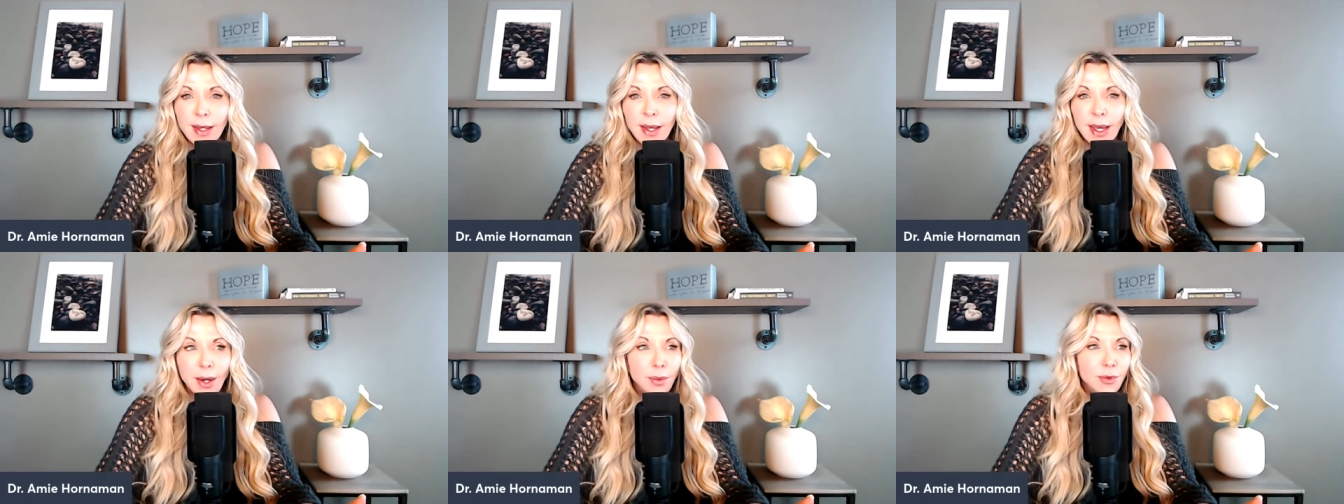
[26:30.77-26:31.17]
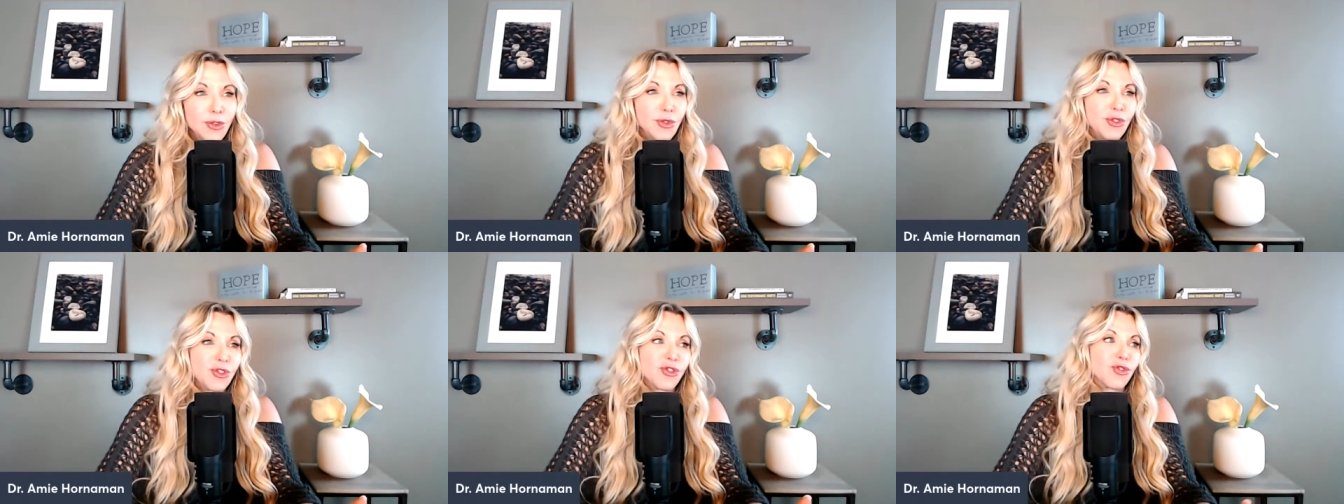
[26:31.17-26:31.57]
I don't want
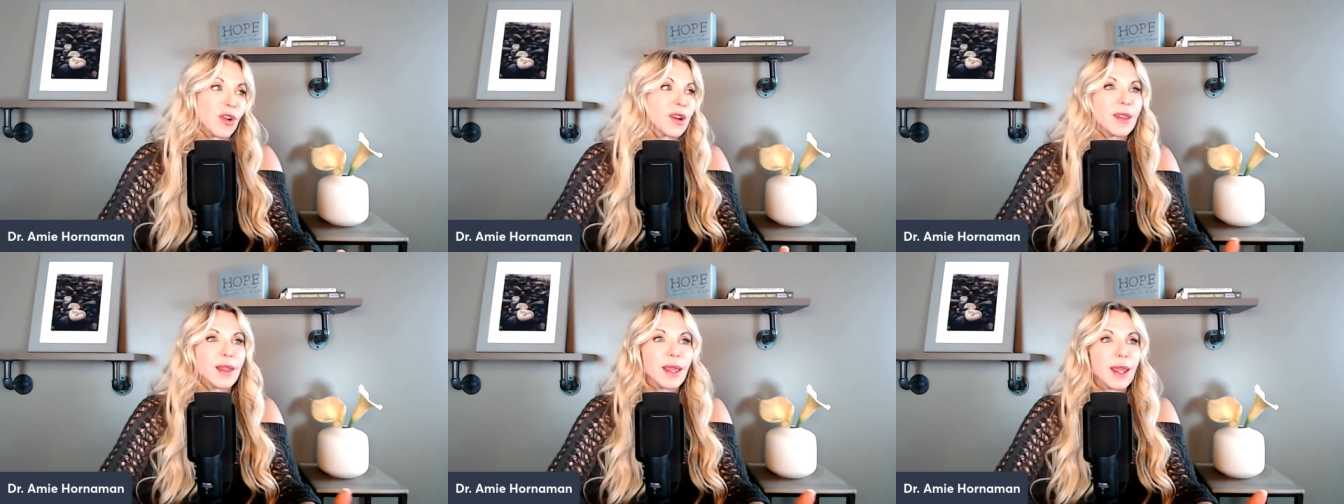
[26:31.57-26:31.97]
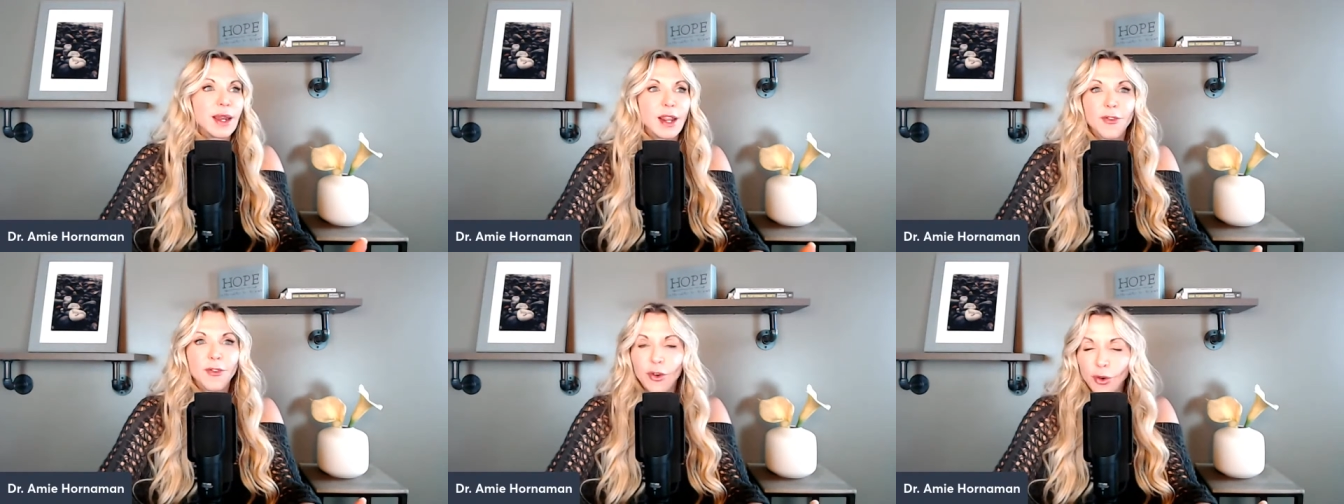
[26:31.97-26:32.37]
you struggling
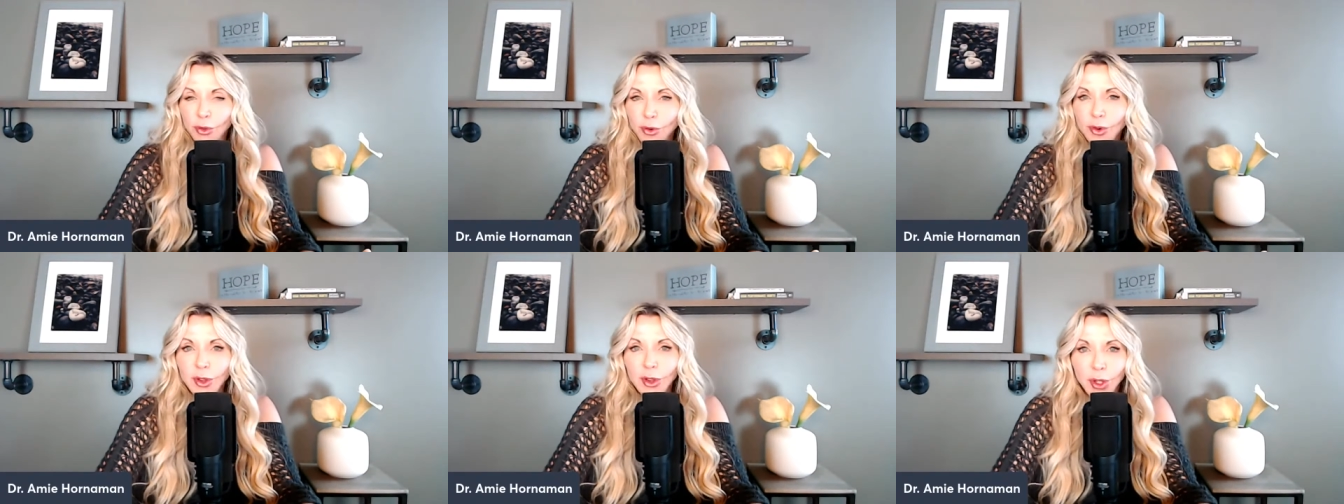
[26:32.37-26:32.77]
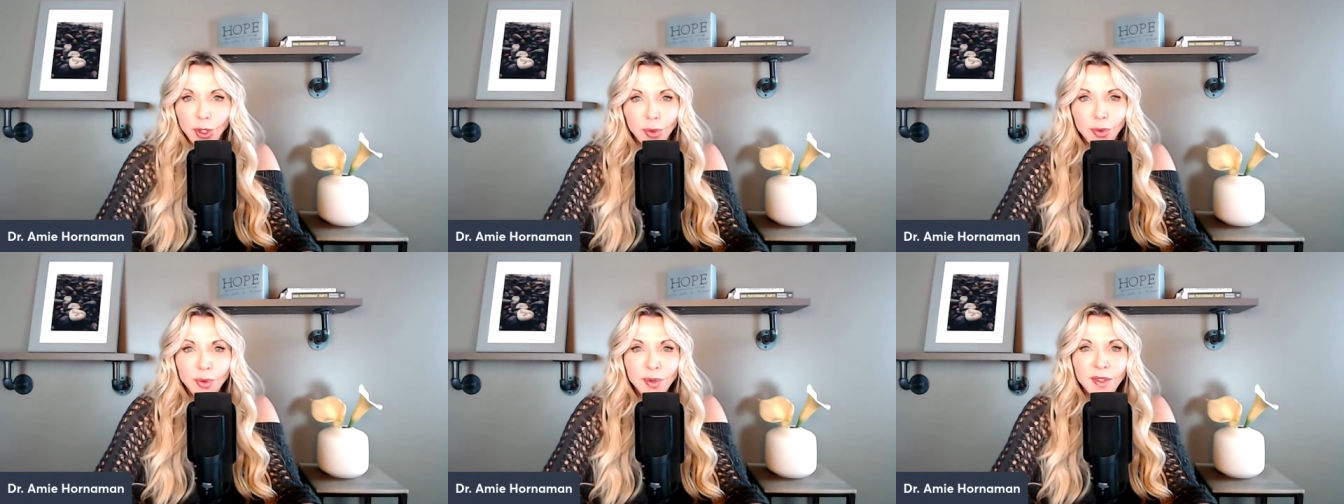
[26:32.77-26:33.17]
any further to
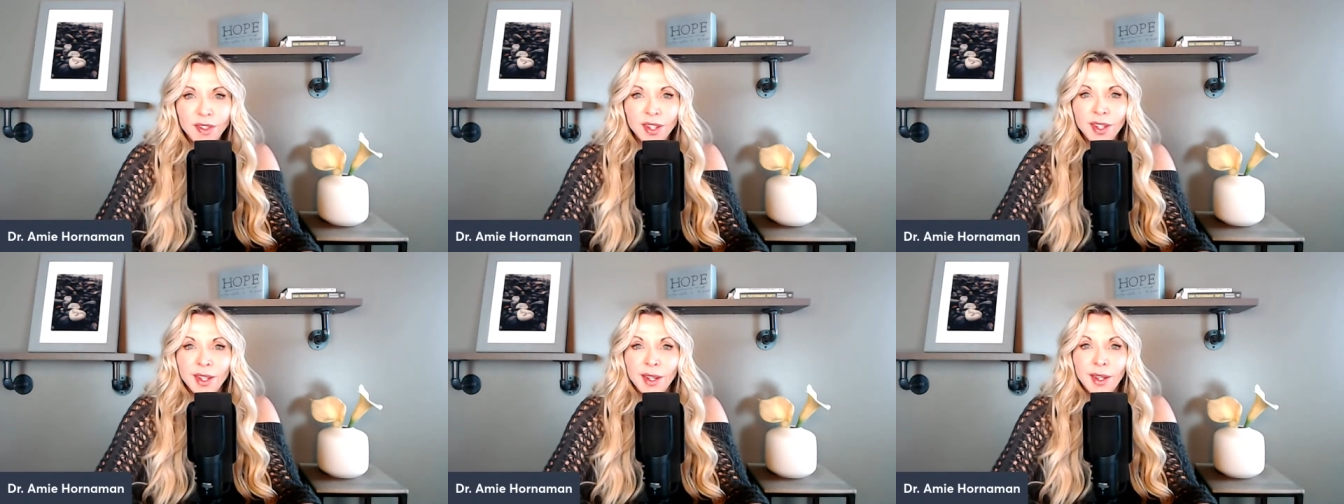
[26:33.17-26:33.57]
lose.